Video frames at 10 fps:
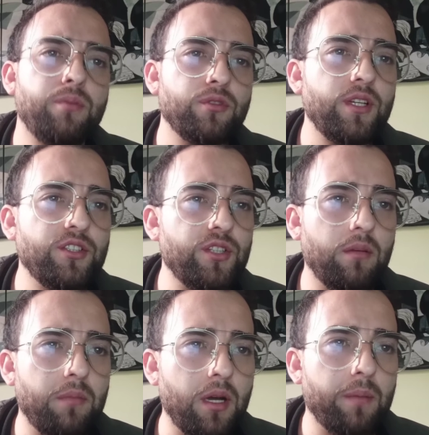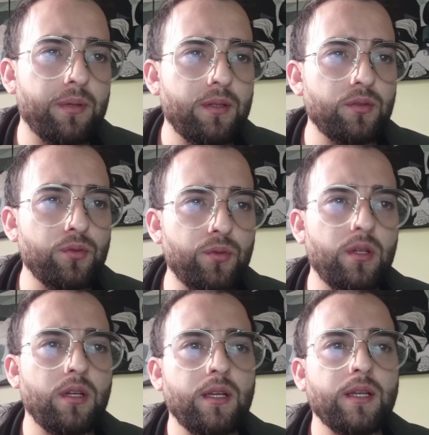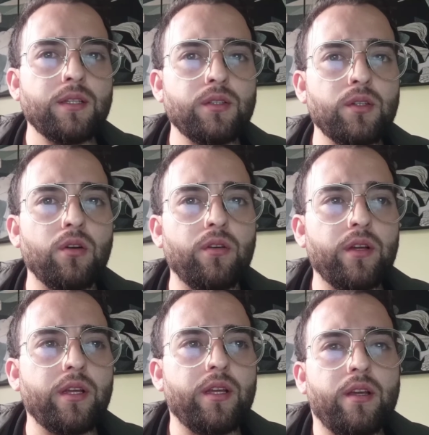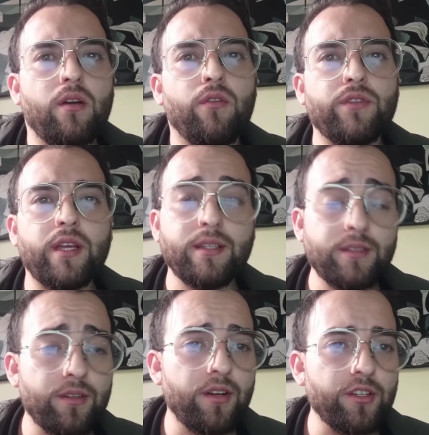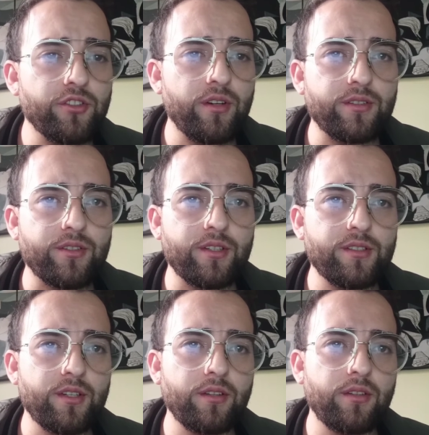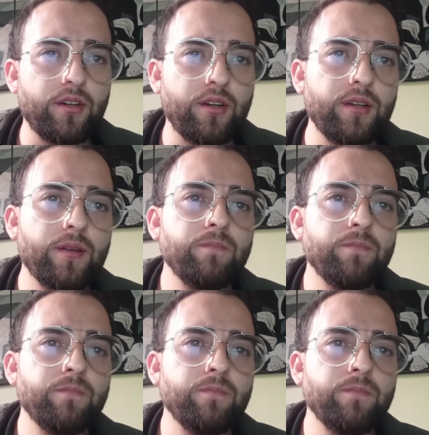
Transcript: Potential Map tool of the International Trade Center,